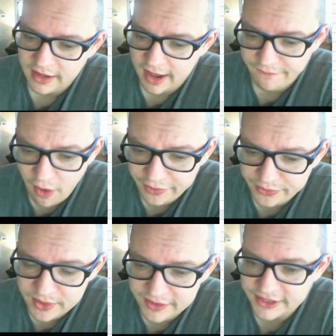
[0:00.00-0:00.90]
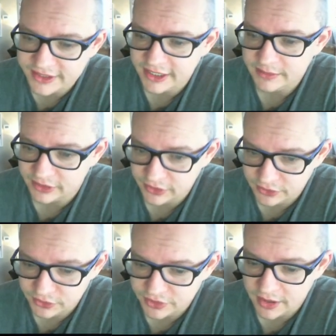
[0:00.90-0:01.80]
If all three of these teams
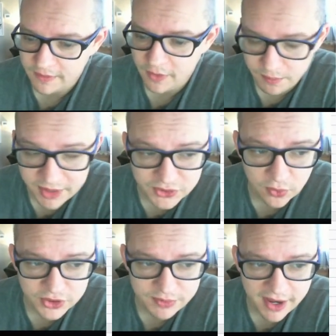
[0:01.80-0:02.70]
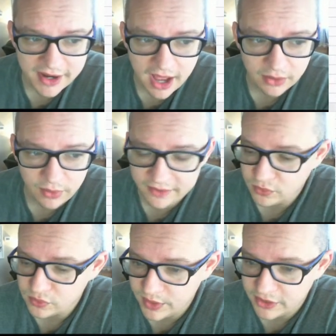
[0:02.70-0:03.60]
lose, Miss Orange Man Hot Wife
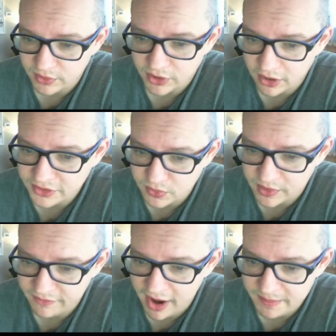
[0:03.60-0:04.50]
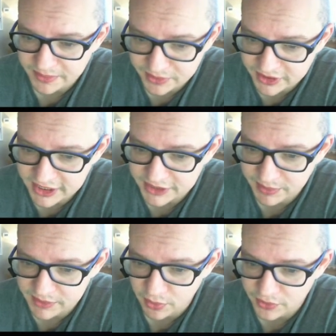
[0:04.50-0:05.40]
will win regardless of whatever happens because he has
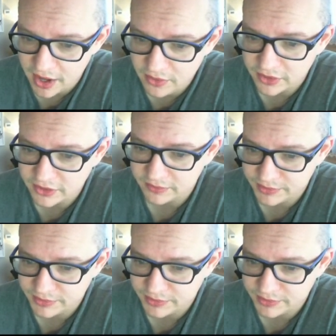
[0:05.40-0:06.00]
beaten both How Long